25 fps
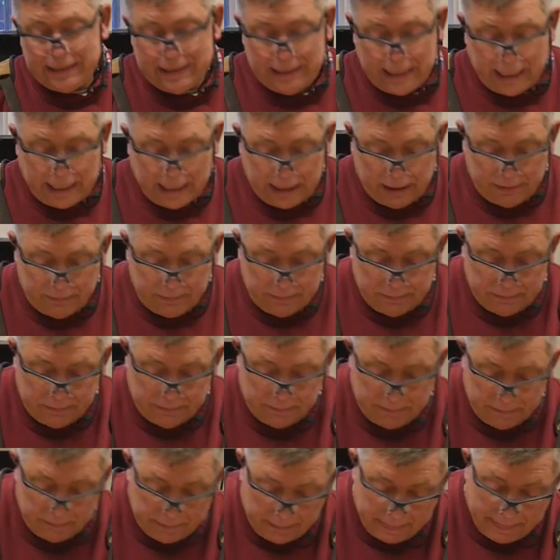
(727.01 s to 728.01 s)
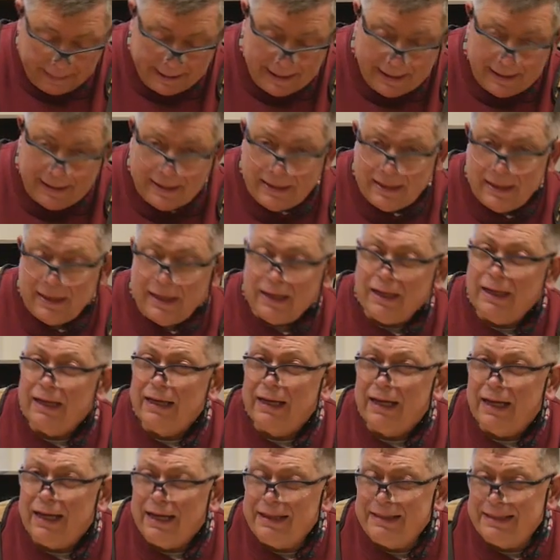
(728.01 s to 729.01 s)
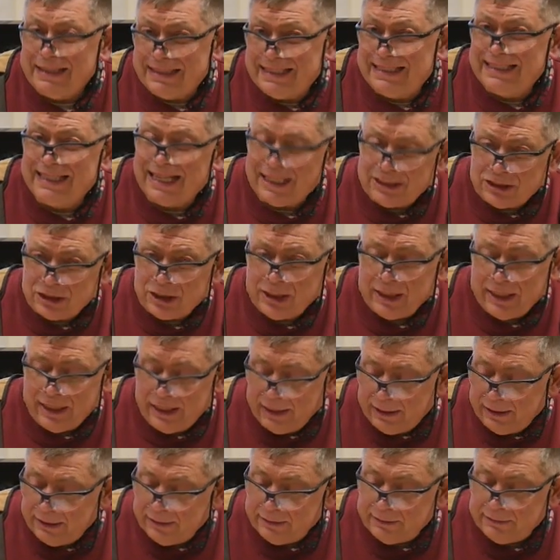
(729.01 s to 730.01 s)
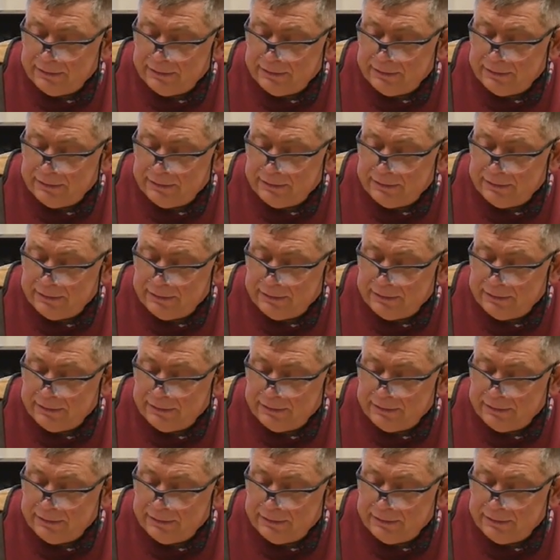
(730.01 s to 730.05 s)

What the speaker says: name. And this is actually